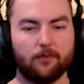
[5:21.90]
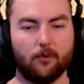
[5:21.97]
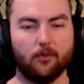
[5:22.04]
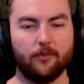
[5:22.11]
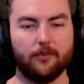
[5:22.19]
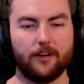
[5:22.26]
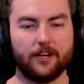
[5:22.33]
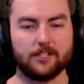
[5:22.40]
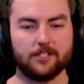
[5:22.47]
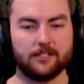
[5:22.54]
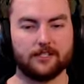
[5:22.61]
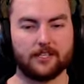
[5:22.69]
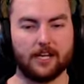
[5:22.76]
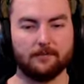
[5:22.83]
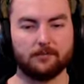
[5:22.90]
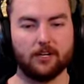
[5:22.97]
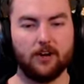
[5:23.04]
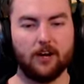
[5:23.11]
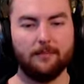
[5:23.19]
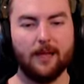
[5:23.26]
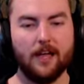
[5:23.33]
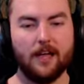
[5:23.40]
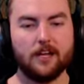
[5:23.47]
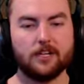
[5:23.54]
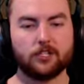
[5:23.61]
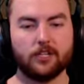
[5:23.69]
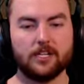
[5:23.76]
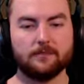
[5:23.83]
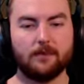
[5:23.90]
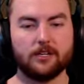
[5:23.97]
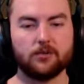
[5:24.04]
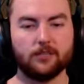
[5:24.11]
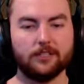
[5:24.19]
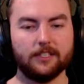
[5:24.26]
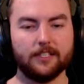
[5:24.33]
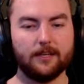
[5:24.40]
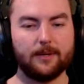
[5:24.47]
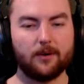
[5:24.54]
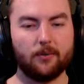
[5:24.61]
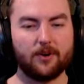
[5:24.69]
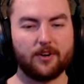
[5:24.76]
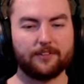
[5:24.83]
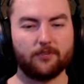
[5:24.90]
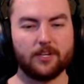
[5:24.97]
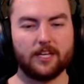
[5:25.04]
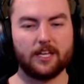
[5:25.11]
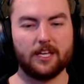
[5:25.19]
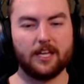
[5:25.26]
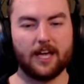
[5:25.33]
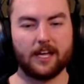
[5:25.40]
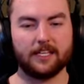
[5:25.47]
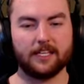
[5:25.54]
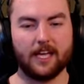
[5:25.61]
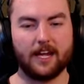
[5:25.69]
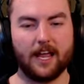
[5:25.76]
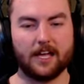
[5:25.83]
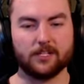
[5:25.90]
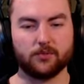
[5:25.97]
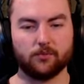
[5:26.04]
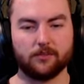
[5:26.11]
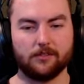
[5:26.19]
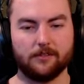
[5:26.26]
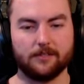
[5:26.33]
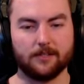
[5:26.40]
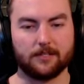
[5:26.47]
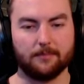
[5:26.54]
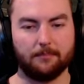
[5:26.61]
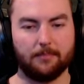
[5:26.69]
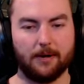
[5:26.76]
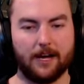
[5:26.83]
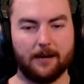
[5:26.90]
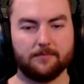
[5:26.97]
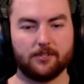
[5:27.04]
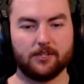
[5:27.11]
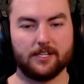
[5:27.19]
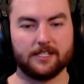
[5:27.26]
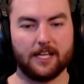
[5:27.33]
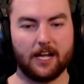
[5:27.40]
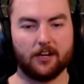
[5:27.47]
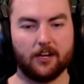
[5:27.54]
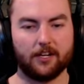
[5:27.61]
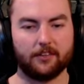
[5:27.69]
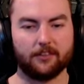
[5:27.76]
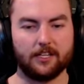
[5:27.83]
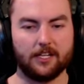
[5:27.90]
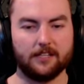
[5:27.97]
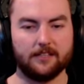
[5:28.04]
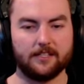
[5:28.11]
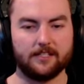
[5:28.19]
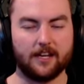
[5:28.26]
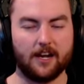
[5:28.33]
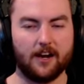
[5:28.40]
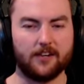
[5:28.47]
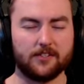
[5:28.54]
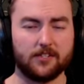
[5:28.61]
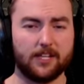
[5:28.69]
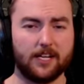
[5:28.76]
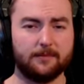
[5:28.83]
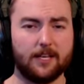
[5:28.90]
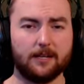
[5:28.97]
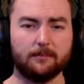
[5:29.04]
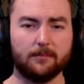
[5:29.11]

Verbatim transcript: all the directions at the same time. Trees might do a little bit of work for you here again as well. There's like some palm trees, that kind of thing in this area. So keep that in